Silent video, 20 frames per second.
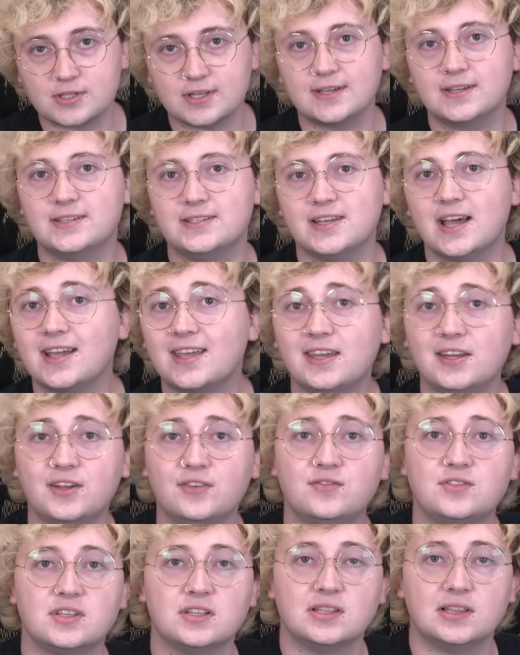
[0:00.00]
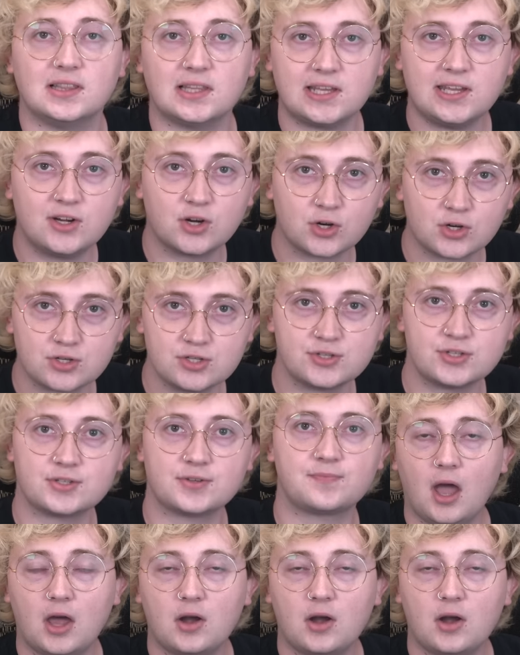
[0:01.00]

executives, and leaders.